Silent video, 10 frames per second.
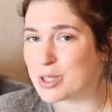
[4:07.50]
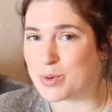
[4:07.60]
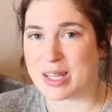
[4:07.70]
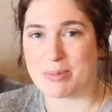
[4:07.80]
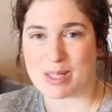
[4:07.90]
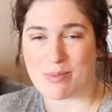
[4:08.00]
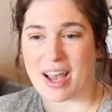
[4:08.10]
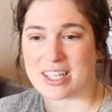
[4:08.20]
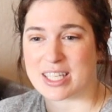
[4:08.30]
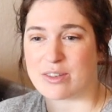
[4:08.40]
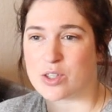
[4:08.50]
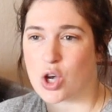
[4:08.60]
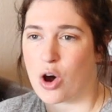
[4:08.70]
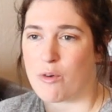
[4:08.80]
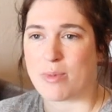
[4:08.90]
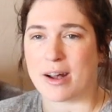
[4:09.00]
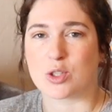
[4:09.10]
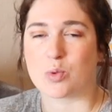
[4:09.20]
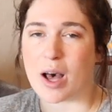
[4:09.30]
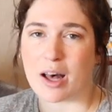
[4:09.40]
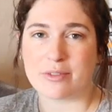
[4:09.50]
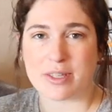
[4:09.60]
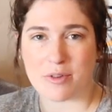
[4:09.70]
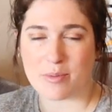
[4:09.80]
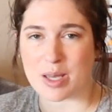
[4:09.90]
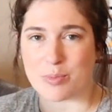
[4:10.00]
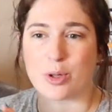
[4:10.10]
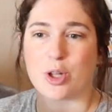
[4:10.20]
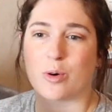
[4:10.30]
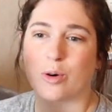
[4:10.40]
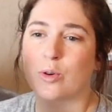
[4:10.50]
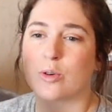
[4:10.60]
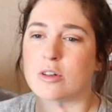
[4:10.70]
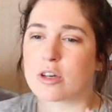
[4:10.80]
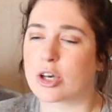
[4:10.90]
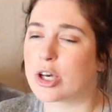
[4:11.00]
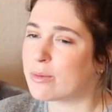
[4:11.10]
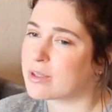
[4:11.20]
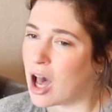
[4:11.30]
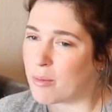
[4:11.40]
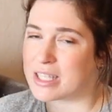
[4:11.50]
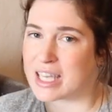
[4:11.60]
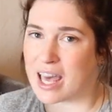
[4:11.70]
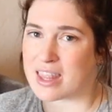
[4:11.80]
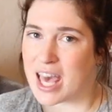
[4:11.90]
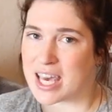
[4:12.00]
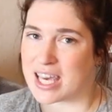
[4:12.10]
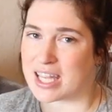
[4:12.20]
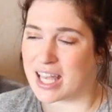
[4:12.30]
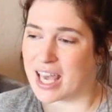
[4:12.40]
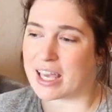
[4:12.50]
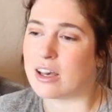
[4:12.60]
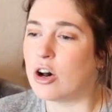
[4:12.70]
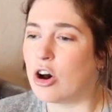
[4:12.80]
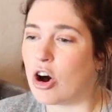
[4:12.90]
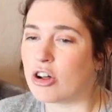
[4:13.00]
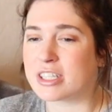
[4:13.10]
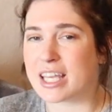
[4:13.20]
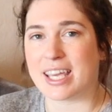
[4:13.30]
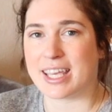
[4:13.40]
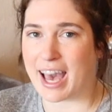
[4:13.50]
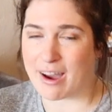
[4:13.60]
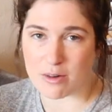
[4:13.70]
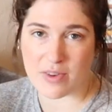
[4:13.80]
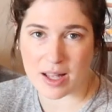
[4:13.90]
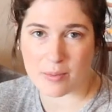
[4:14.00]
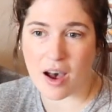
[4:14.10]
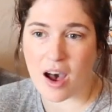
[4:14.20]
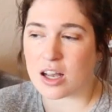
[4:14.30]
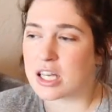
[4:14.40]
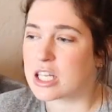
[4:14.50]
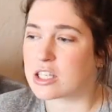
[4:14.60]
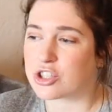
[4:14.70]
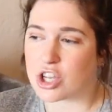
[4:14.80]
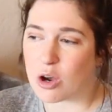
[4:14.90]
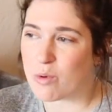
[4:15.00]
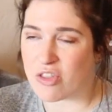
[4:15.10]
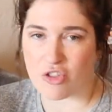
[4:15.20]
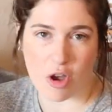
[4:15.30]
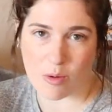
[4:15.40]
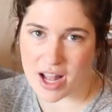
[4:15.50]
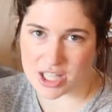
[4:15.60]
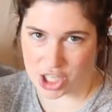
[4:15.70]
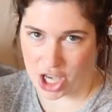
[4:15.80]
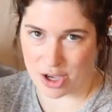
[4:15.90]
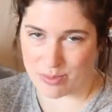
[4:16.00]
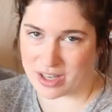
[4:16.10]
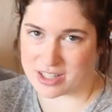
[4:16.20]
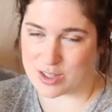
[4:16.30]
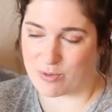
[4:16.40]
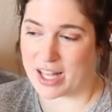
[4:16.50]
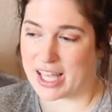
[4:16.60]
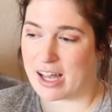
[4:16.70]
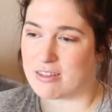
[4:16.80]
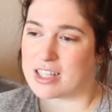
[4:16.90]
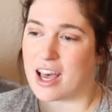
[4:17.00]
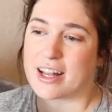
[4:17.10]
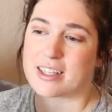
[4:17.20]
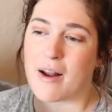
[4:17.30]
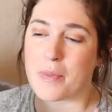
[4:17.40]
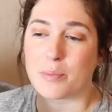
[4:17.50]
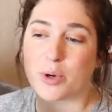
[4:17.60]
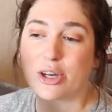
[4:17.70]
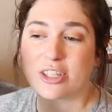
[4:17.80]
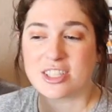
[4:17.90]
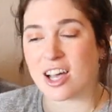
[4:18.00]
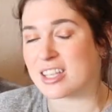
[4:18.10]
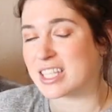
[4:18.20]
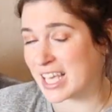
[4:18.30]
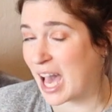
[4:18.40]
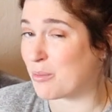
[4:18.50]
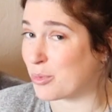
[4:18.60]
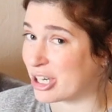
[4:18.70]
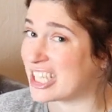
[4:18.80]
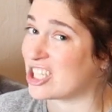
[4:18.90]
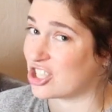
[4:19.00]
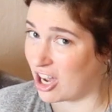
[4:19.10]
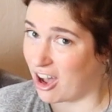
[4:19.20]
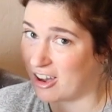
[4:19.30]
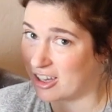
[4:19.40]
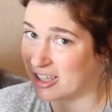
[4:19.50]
between perspectives of about 12 different people who are all cooped up together in a holiday caravan park, stuck with nowhere to go because it's raining outside. And the book does get pretty dark.